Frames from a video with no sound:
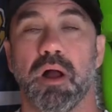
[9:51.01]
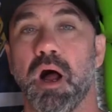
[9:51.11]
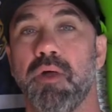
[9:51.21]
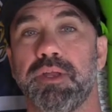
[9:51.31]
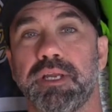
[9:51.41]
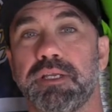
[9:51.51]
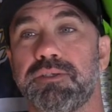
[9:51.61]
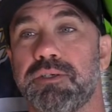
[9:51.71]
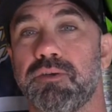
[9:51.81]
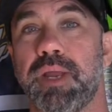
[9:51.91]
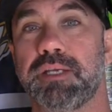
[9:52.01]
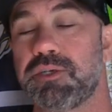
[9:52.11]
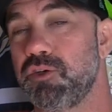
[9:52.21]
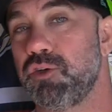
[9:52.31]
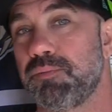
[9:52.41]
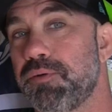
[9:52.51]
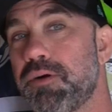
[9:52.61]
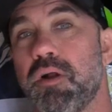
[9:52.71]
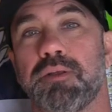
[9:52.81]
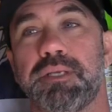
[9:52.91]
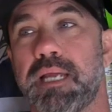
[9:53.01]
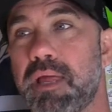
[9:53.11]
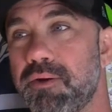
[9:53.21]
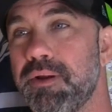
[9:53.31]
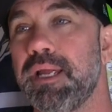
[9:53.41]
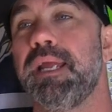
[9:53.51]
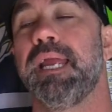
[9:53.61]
all into consideration, you put it all together,